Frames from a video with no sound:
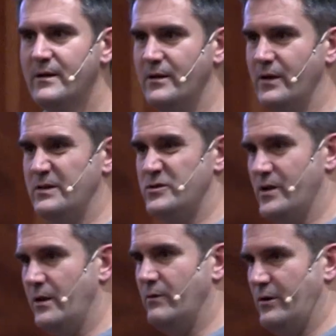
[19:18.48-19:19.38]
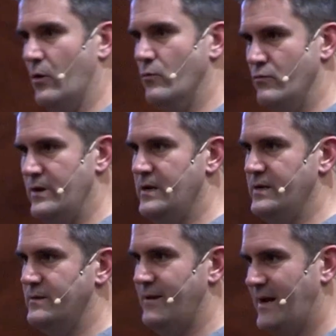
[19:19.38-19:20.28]
it's generally not
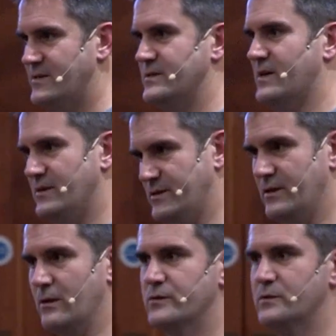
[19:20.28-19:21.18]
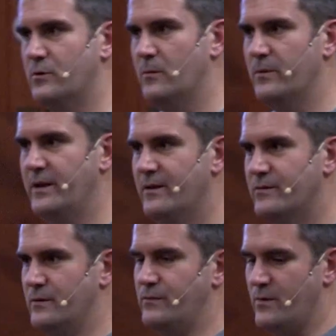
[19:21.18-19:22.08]
really exercising the cluster properly.
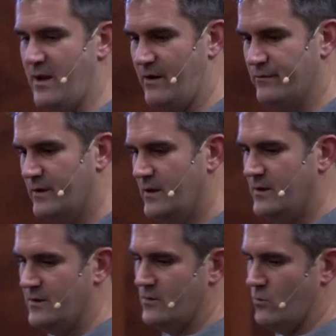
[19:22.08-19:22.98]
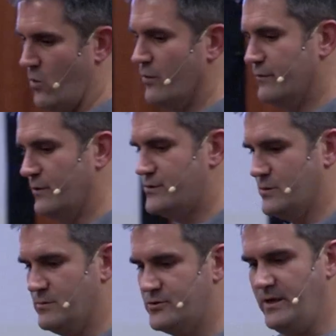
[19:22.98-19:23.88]
So if you have one
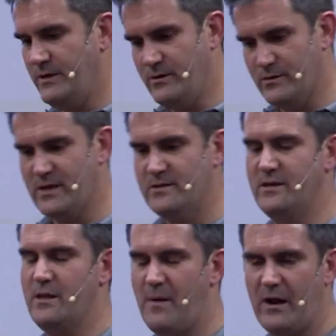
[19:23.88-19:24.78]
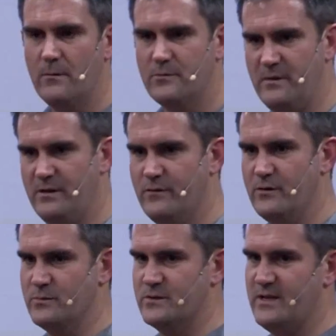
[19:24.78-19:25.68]
virtual machine and you're testing the backup speed of
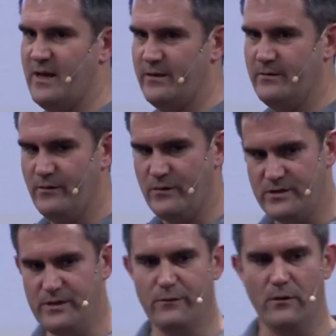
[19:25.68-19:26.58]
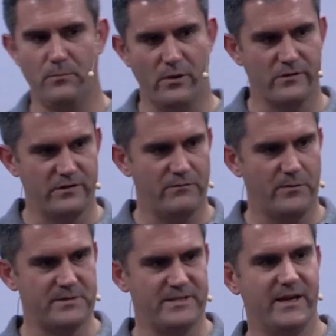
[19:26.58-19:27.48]
virtual SAN, the default policy for
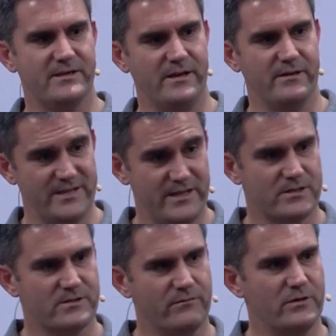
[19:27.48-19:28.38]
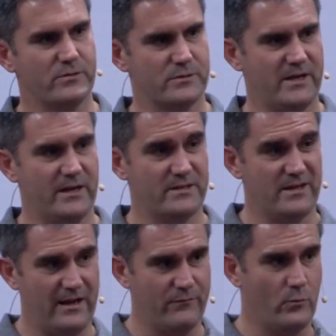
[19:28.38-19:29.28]
protecting disks on virtual SAN is to
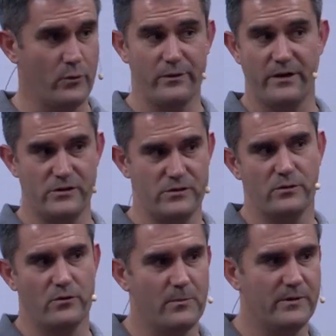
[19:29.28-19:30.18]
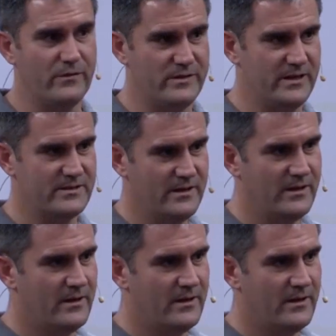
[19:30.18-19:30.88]
have one additional copy of the data.